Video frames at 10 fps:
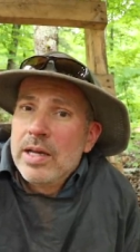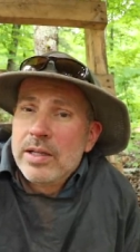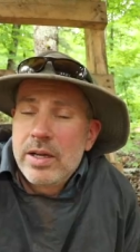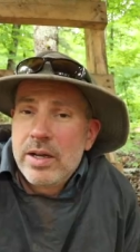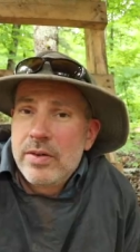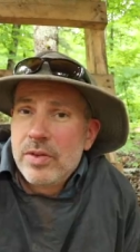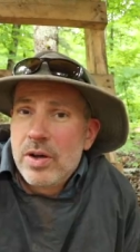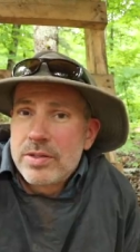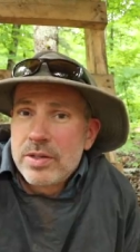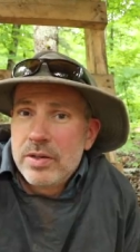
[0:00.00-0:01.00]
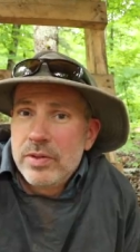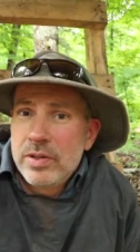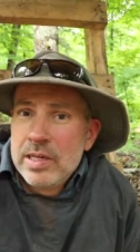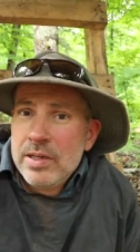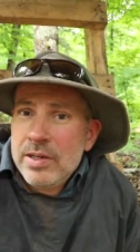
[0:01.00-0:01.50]
And they have lots of
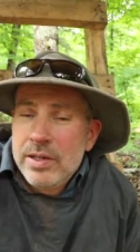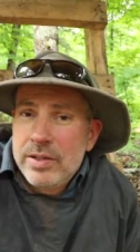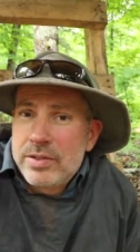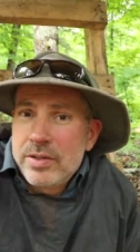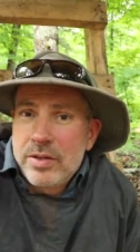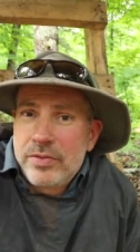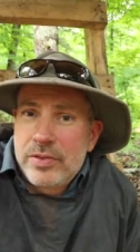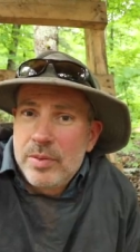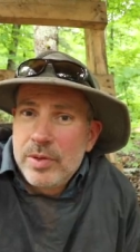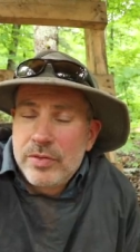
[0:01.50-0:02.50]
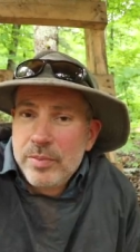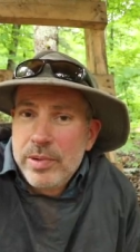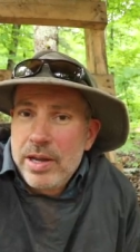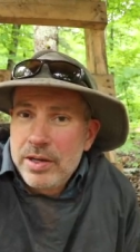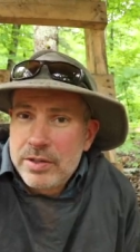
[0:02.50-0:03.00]
it. It's uh, coming from
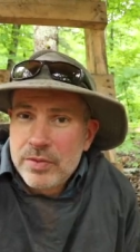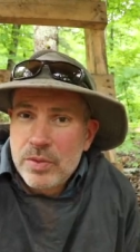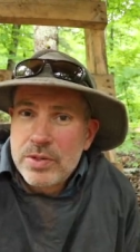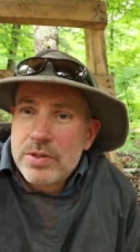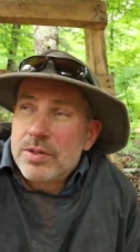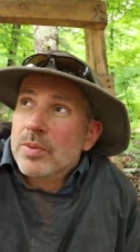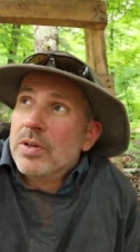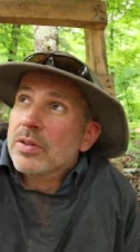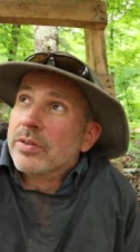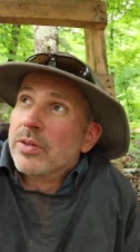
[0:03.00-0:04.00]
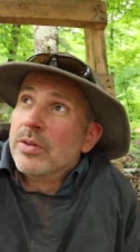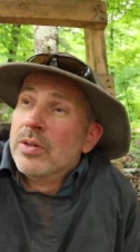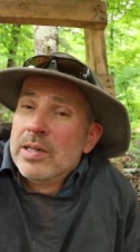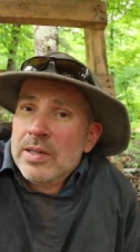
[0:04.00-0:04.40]
managed forests as well, so